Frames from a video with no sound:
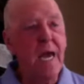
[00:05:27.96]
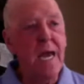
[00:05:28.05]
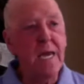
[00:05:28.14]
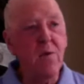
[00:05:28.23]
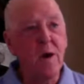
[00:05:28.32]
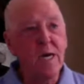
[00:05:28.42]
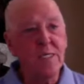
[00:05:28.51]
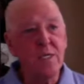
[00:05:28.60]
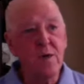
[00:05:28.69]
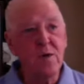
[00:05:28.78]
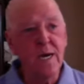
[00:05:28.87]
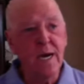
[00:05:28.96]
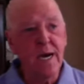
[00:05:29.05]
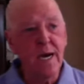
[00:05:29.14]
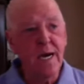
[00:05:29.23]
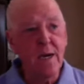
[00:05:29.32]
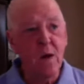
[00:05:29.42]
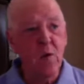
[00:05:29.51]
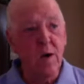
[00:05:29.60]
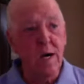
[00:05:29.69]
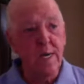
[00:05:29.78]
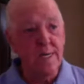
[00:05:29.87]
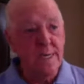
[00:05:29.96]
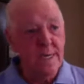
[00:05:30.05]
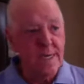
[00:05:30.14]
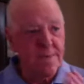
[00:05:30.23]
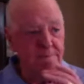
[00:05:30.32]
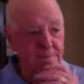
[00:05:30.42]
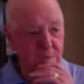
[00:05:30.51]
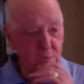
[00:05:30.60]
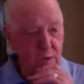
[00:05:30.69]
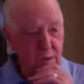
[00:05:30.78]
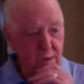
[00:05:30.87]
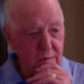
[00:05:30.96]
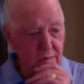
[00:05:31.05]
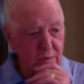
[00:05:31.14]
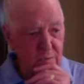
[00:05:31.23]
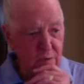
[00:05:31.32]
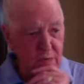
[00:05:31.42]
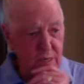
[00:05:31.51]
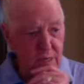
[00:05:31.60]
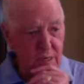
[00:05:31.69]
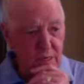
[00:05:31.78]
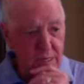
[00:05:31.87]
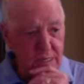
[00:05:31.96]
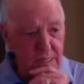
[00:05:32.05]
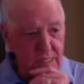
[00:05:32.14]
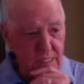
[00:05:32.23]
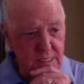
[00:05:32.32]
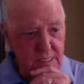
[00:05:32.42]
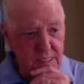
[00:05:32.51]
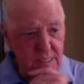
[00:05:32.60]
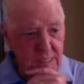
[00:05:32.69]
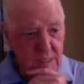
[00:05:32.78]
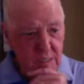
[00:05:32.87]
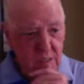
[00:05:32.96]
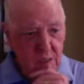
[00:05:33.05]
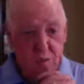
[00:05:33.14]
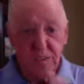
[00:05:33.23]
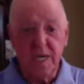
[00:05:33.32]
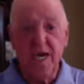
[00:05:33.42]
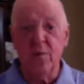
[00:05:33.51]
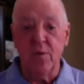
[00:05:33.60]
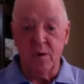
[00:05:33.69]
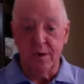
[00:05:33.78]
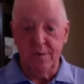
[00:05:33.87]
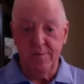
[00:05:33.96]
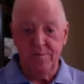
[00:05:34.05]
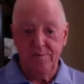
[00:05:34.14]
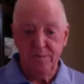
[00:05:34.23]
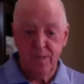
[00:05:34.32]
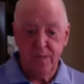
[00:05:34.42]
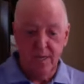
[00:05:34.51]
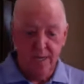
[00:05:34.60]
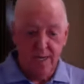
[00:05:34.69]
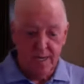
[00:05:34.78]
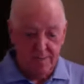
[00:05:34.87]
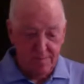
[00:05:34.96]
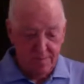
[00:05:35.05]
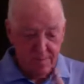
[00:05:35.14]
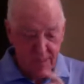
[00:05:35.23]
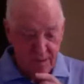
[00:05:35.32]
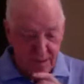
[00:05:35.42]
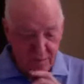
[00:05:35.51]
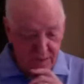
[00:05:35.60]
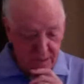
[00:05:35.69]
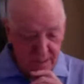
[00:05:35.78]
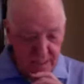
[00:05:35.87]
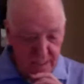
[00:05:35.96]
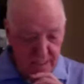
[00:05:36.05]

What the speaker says: Anyway, so yeah, and we have another ancestor who was a cowboy here in America.